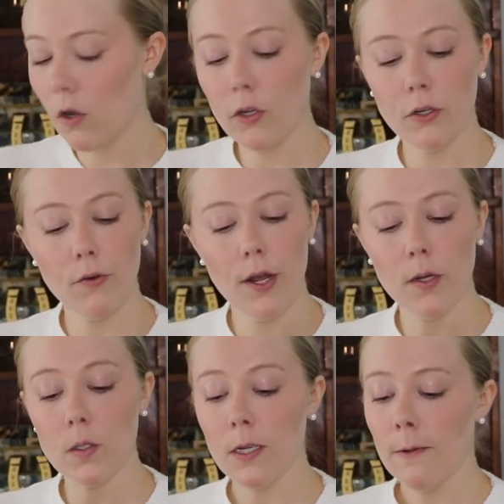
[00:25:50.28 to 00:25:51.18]
on your
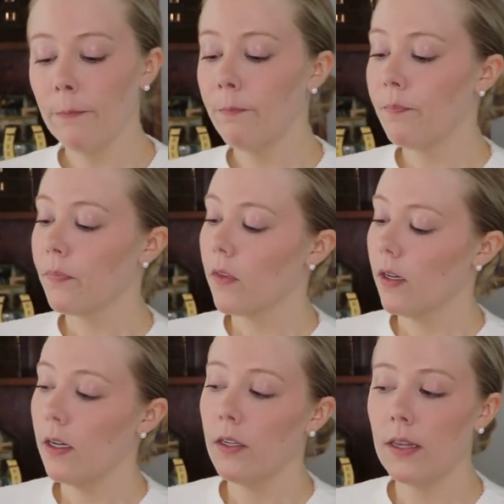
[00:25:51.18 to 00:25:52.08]
nose,
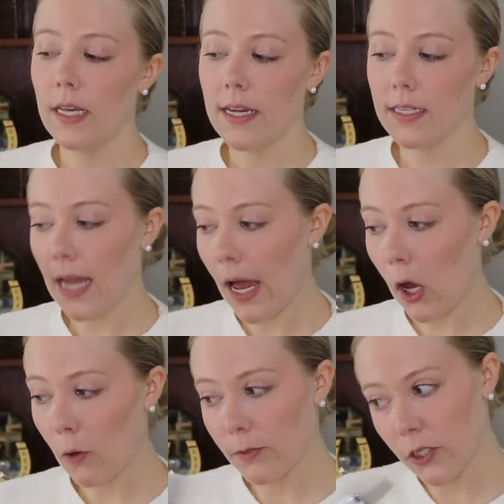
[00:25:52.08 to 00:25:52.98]
this
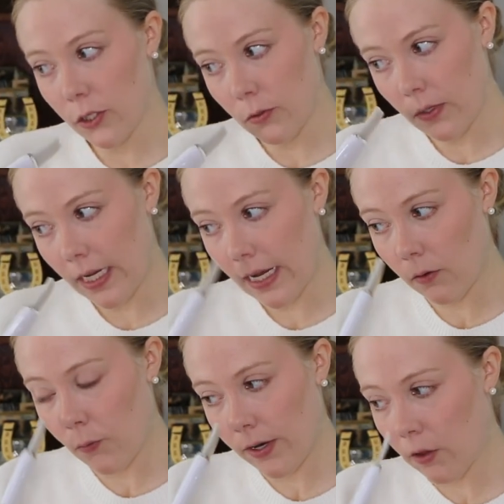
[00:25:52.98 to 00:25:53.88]
helps to
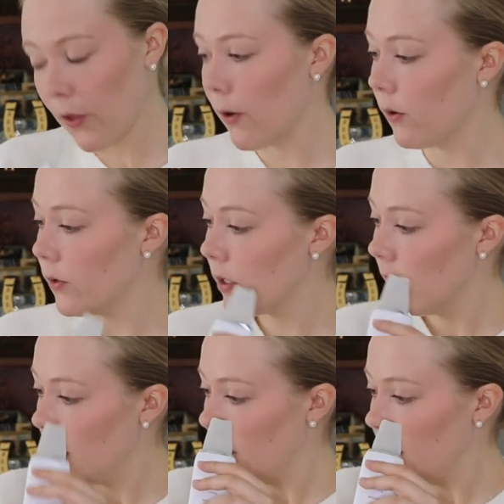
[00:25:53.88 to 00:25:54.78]
whittle those
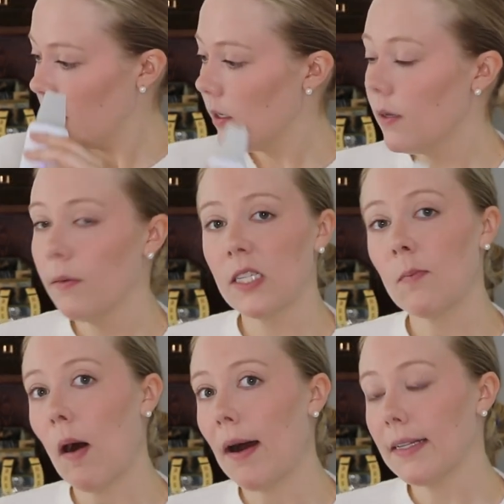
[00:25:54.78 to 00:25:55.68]

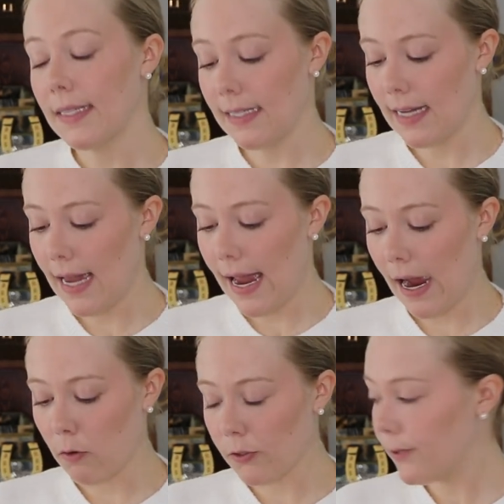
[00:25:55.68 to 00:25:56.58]
spots
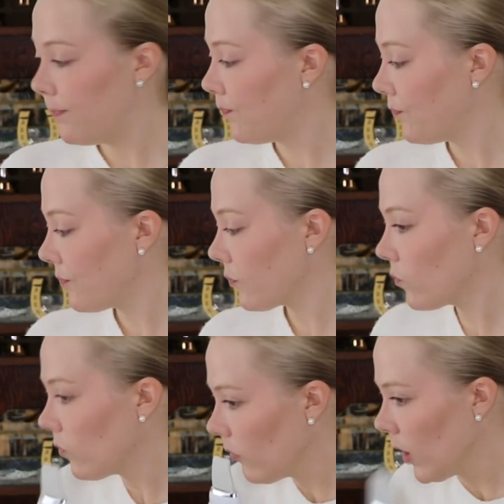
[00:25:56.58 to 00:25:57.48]
out.
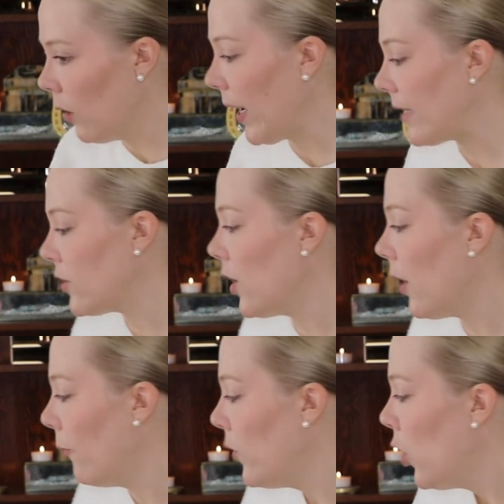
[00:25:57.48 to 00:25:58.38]
Okay,
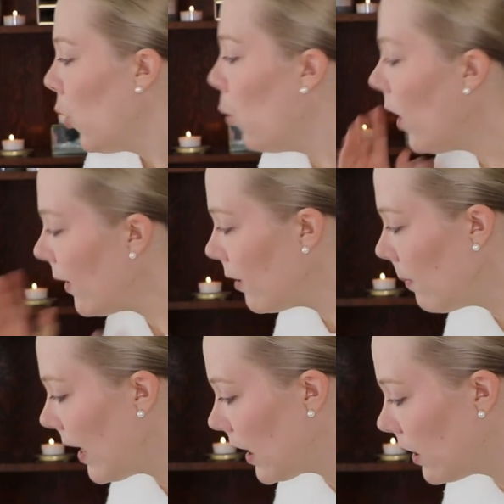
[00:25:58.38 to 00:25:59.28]
so what are
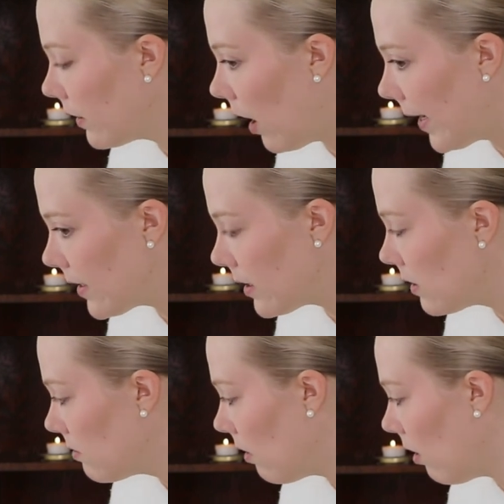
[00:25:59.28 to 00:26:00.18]
my
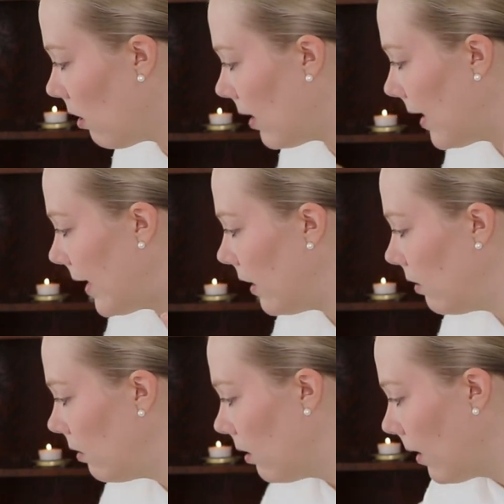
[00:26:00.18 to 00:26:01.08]
thoughts on
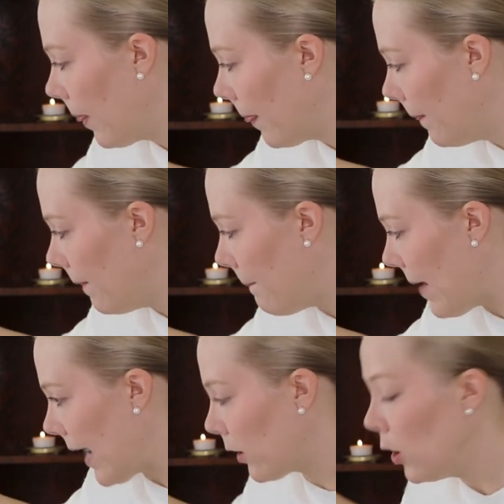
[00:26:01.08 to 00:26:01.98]
the
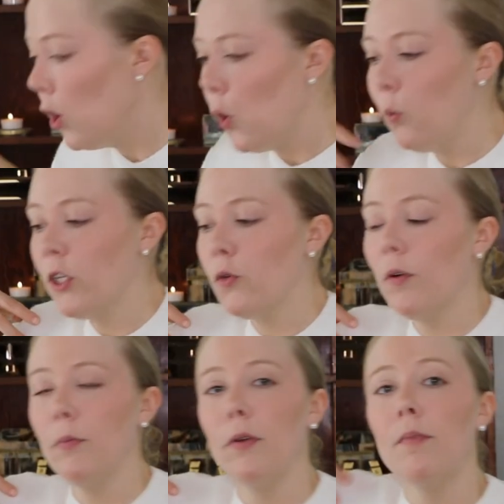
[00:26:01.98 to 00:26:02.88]
matter? Which
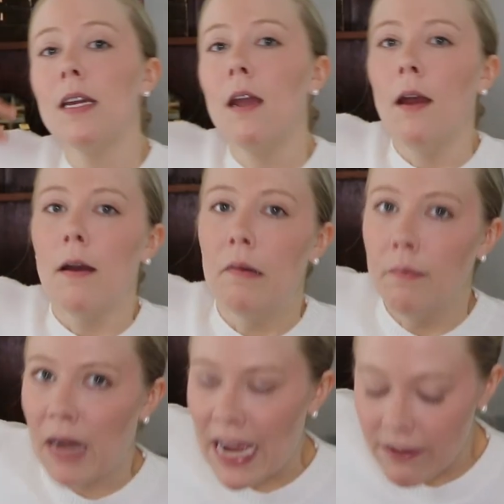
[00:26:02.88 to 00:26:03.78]
one would be
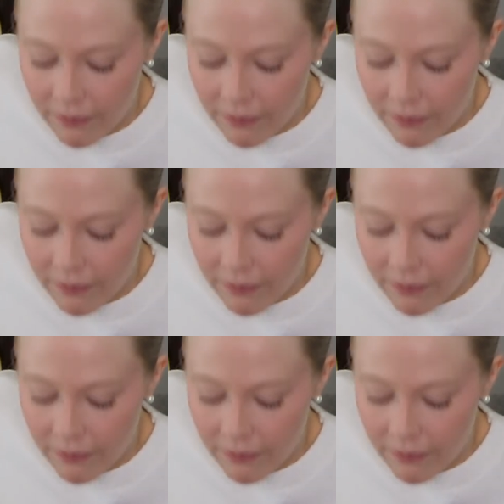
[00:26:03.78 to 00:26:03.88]
my